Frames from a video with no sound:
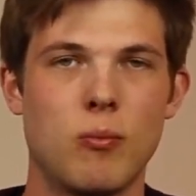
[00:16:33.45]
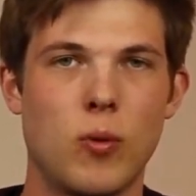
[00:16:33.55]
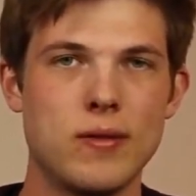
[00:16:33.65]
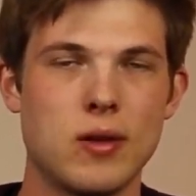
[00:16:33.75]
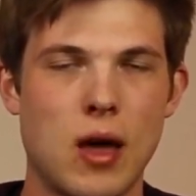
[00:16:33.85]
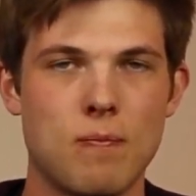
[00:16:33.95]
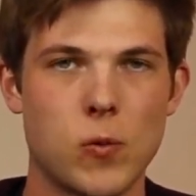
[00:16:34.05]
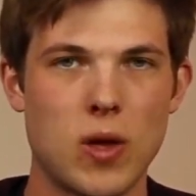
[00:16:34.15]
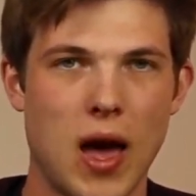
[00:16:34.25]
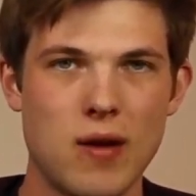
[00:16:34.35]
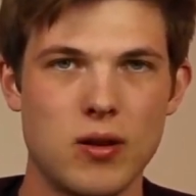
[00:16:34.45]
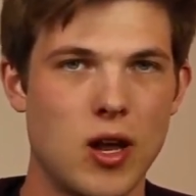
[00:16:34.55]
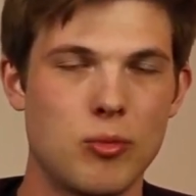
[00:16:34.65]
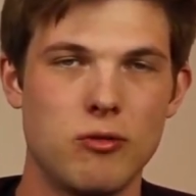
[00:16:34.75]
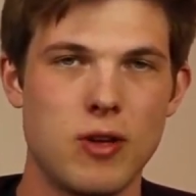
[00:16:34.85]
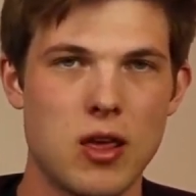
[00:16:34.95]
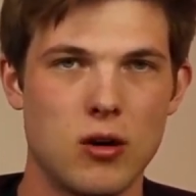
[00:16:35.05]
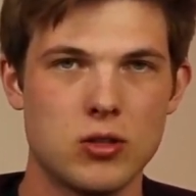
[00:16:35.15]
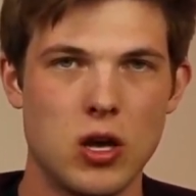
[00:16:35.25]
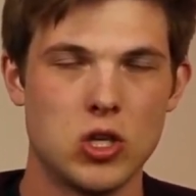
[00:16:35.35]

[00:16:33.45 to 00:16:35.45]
But once again, we have a number of videos